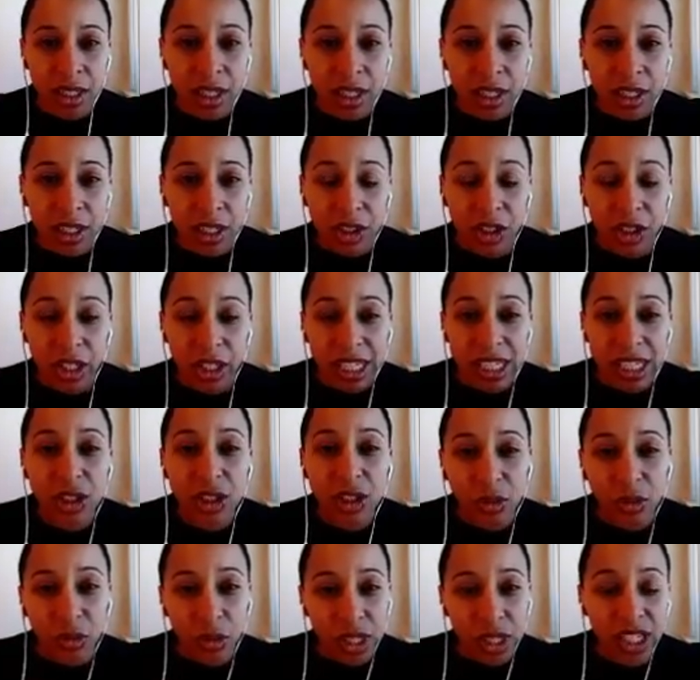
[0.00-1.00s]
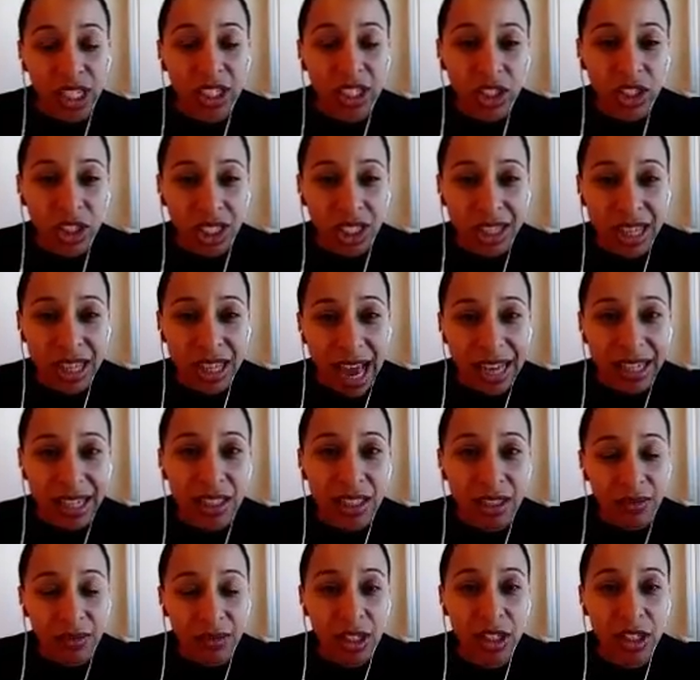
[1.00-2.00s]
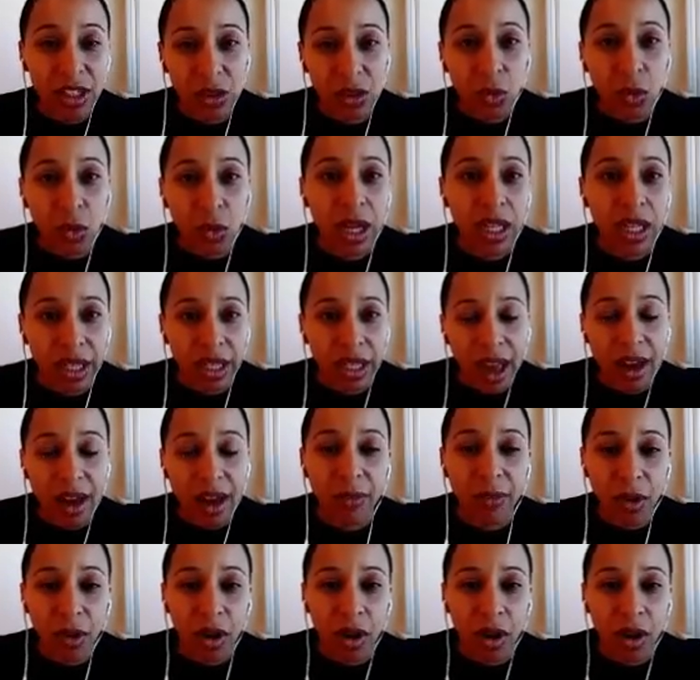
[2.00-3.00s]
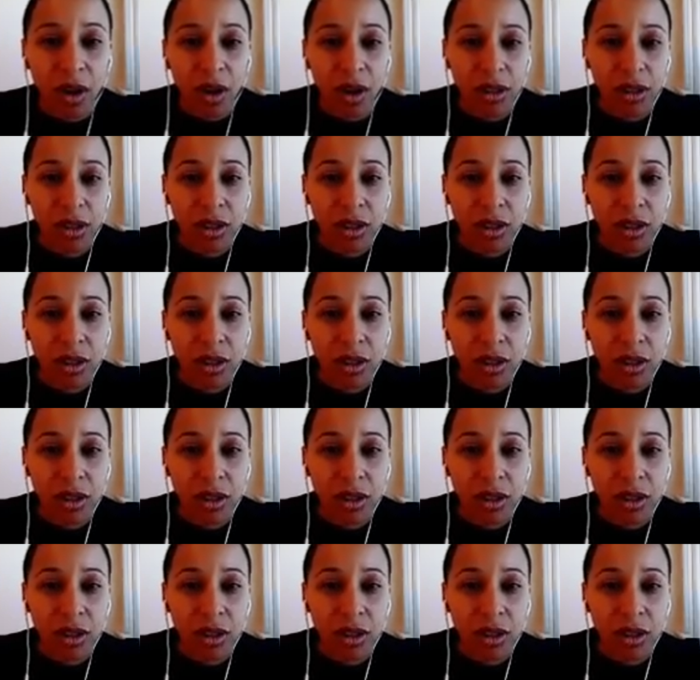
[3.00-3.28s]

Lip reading: looking to reach that Division I level?